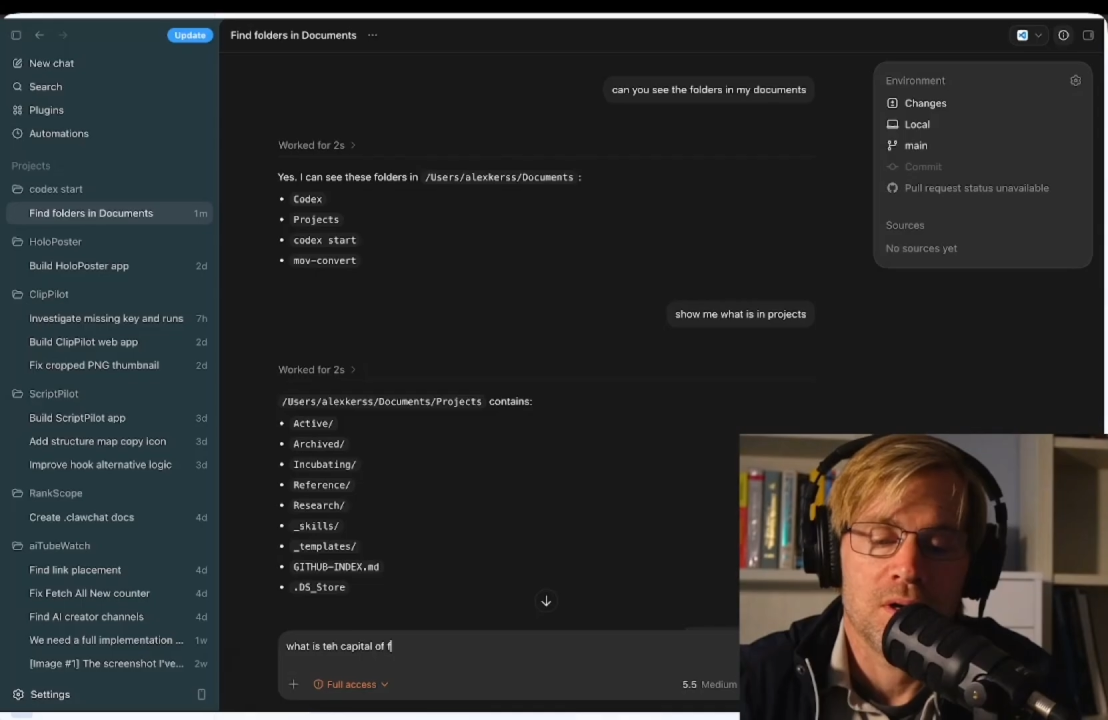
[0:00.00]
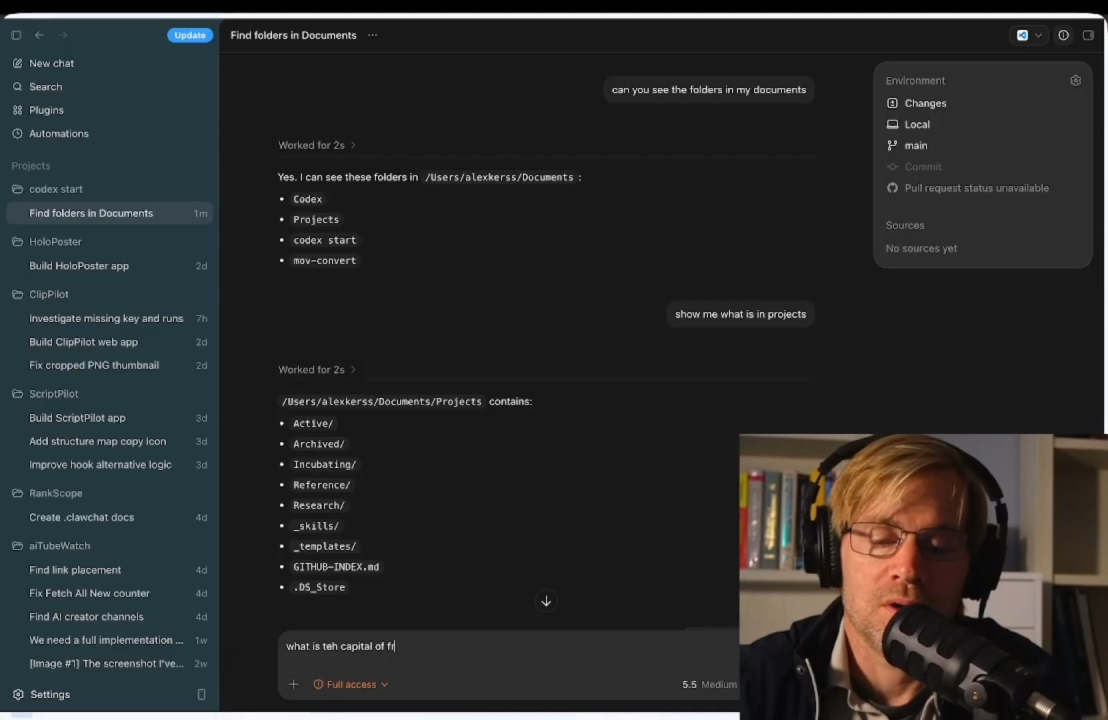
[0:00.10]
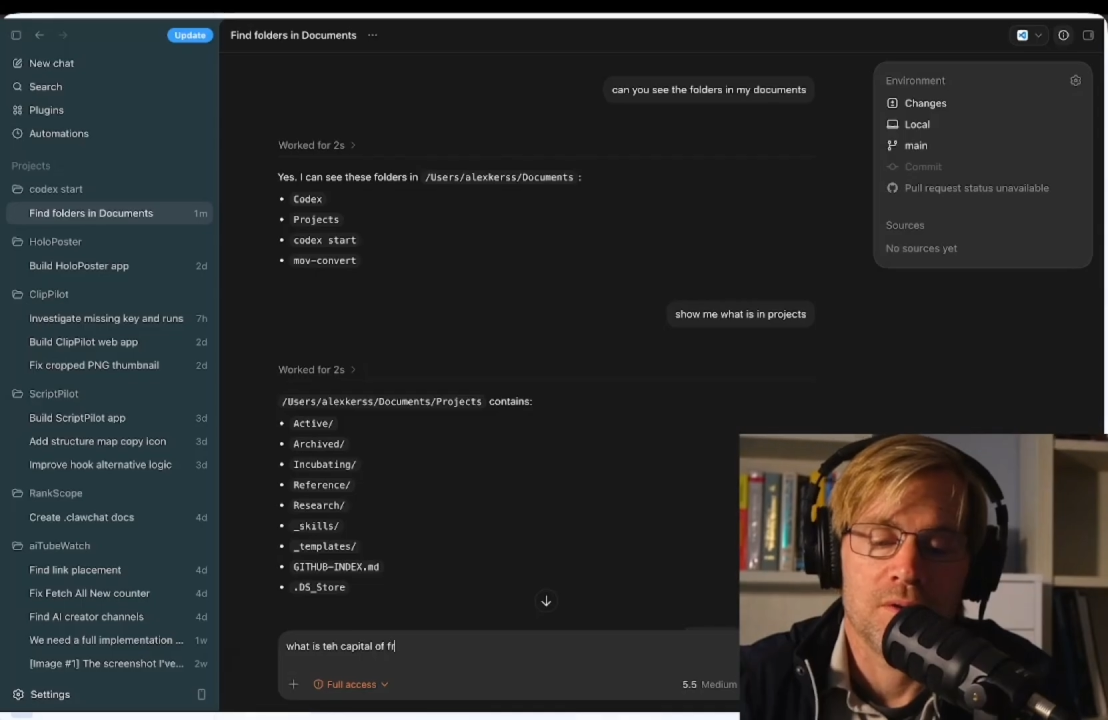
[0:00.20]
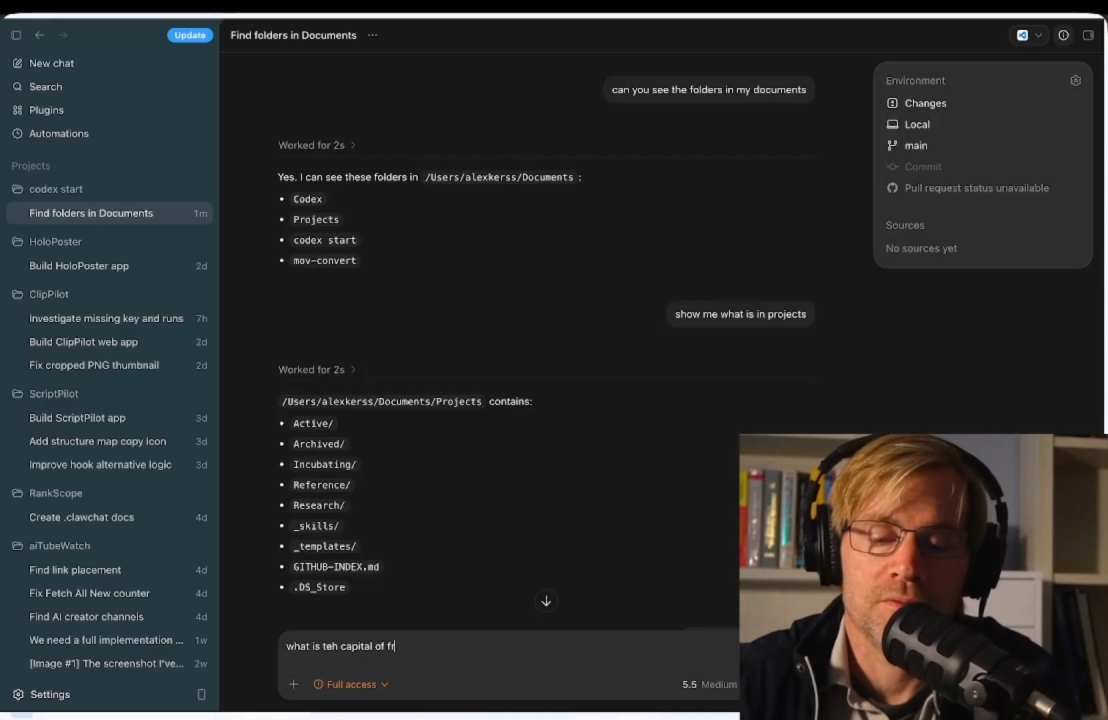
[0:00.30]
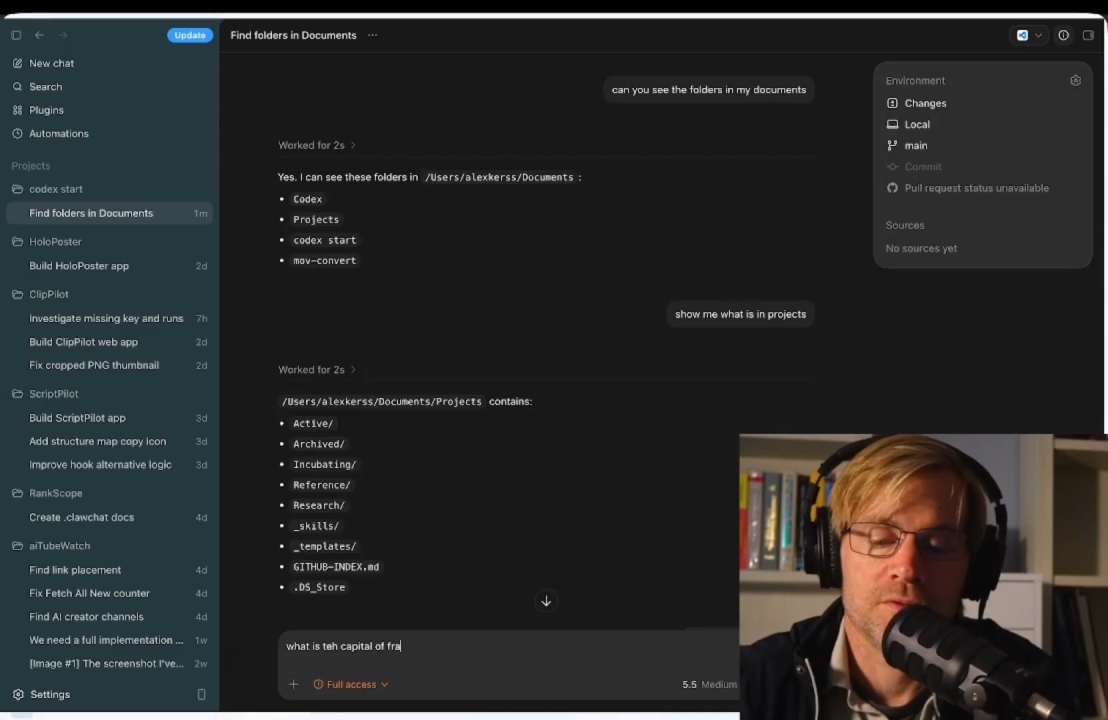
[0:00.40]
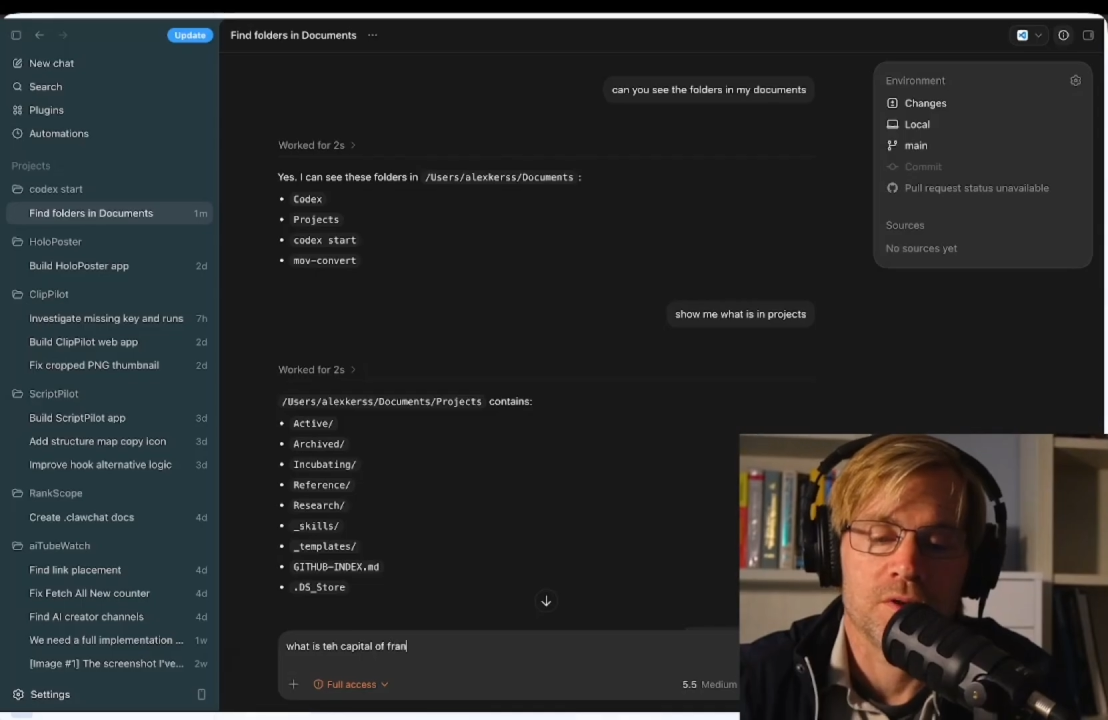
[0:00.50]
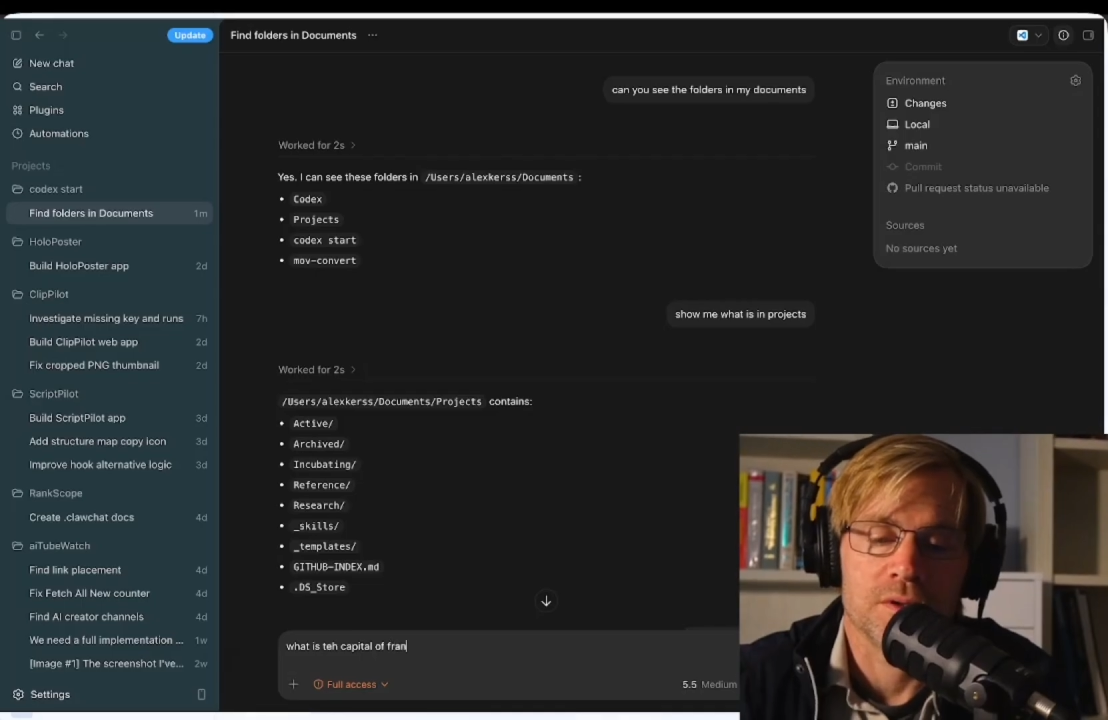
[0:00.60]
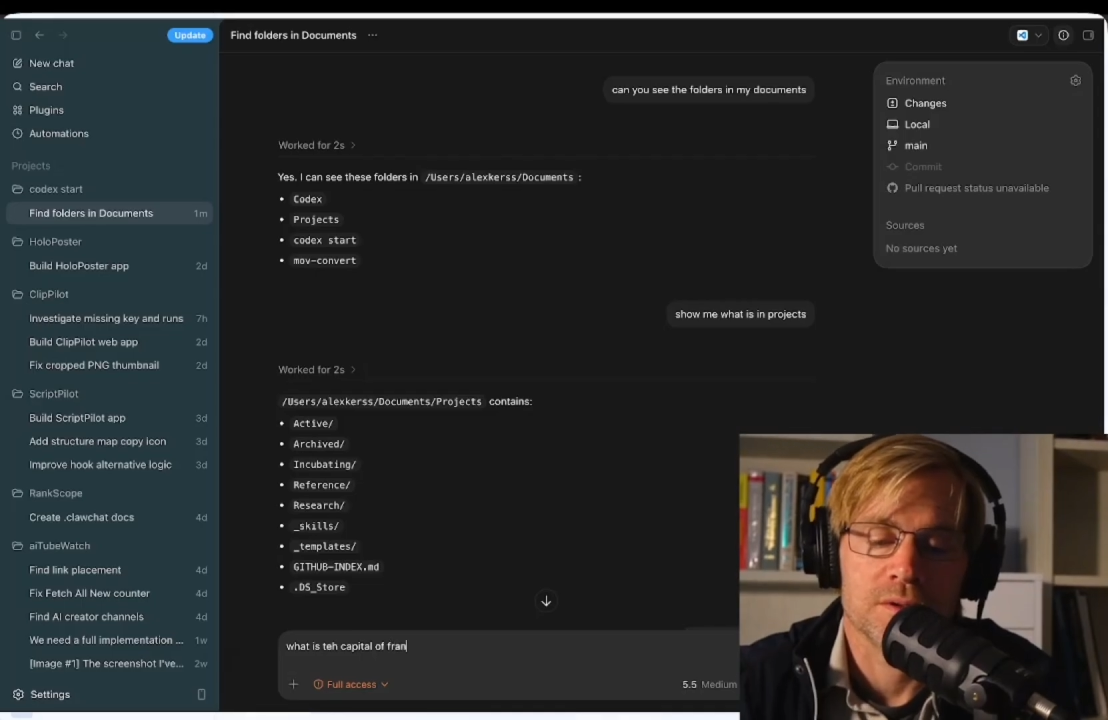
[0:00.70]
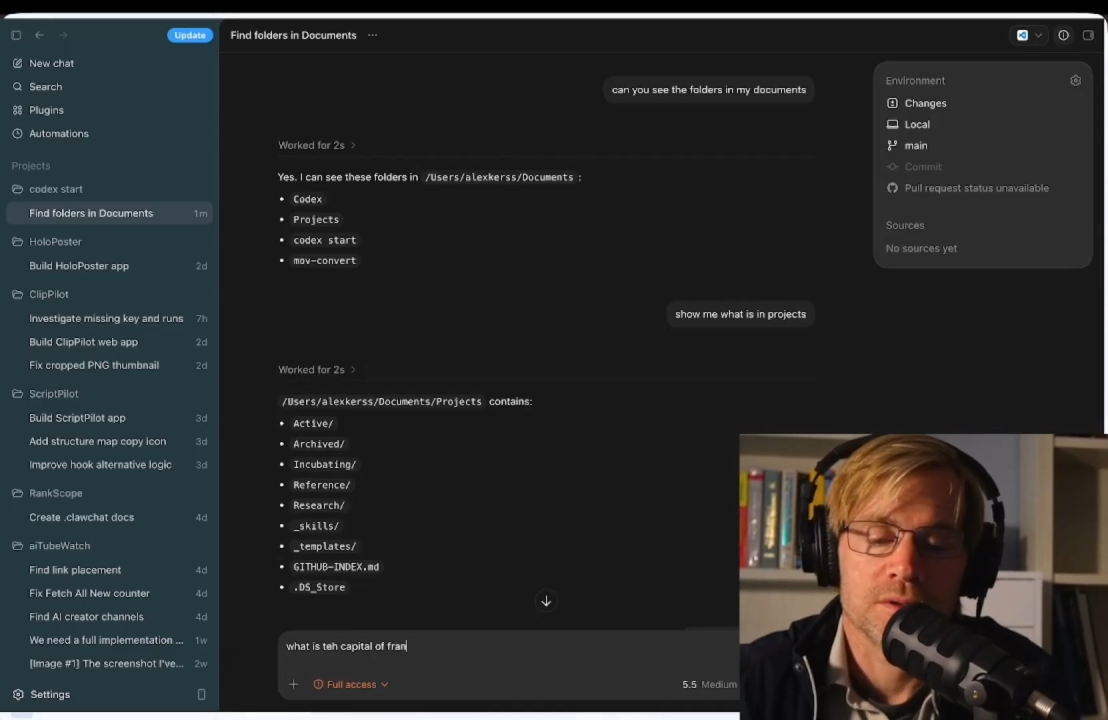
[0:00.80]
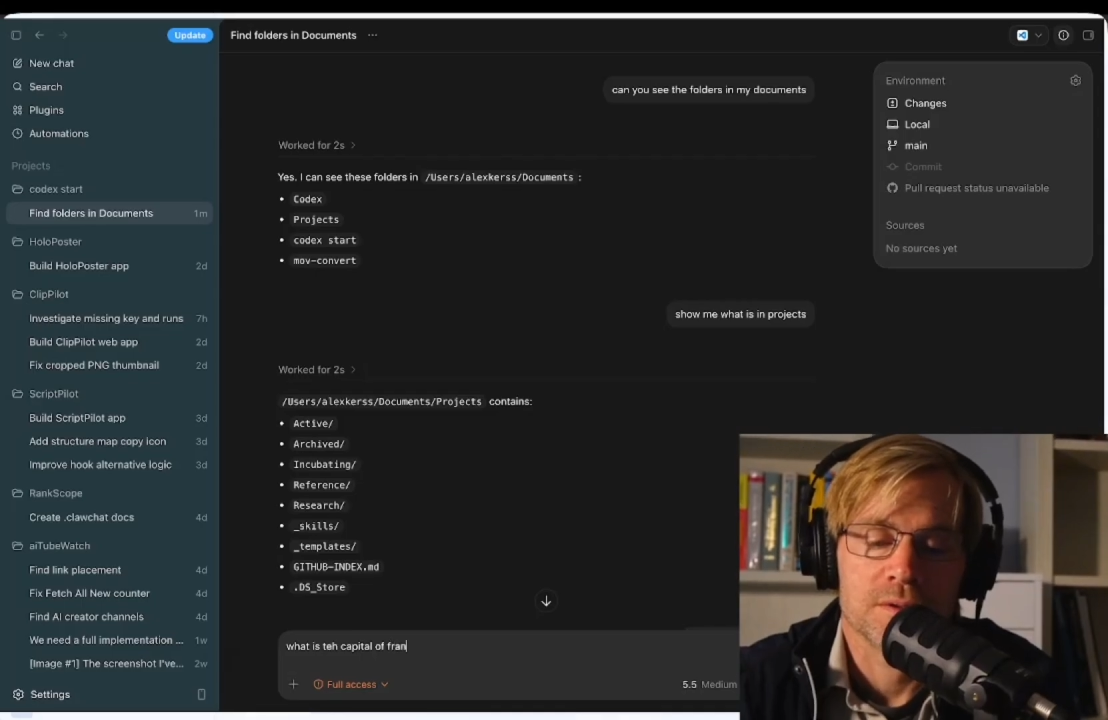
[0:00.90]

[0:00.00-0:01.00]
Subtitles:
of France?